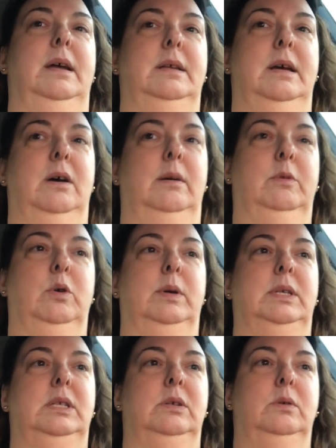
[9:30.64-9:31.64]
Now I'm
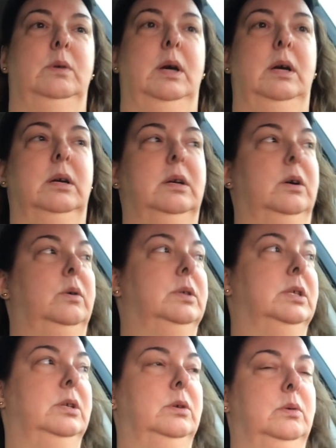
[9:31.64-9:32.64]
going to go
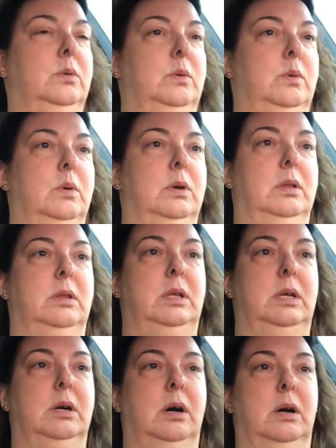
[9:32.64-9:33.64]
to
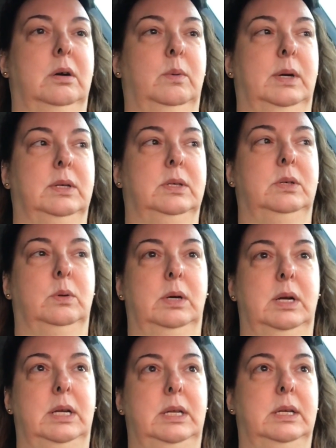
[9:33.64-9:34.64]
the hardware
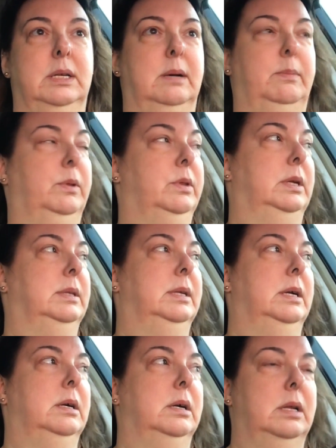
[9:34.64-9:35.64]
store. I need a couple things
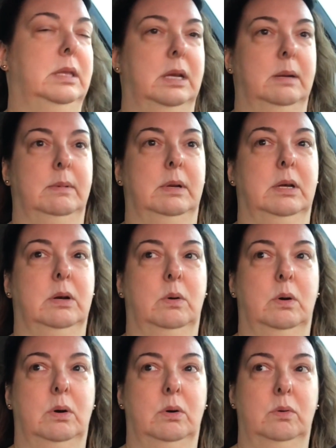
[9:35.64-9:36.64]
there, and then I'm going to go
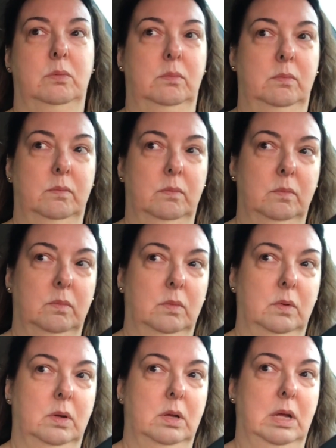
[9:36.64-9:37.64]
home
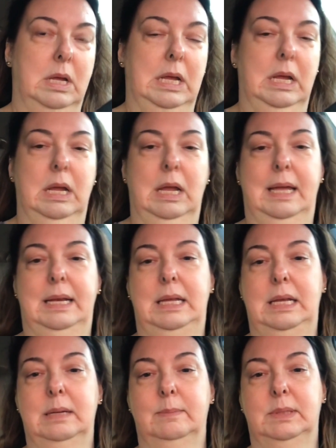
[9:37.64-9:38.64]
and
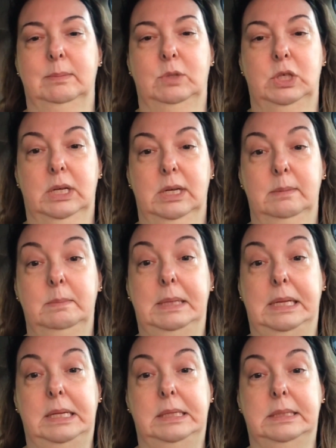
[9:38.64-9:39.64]
heat up some chicken and
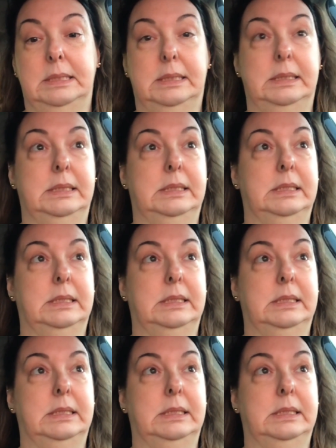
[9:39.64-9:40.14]
beans.